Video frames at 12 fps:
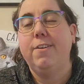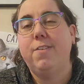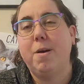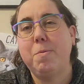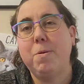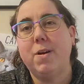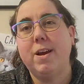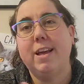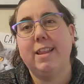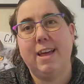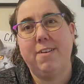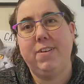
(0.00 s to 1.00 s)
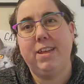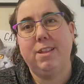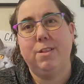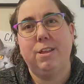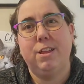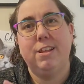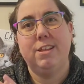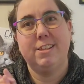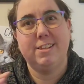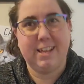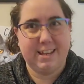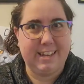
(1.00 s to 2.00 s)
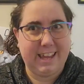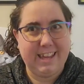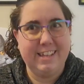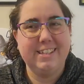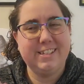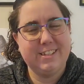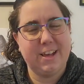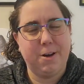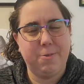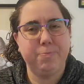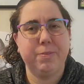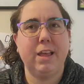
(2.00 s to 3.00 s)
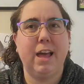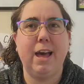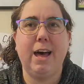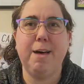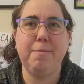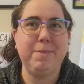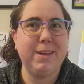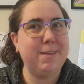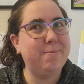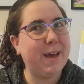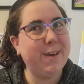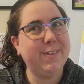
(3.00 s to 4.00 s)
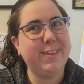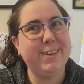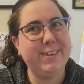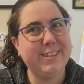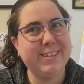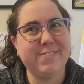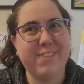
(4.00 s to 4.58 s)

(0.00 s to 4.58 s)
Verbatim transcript: February 11th, Sunday. So I'll be back with you in just a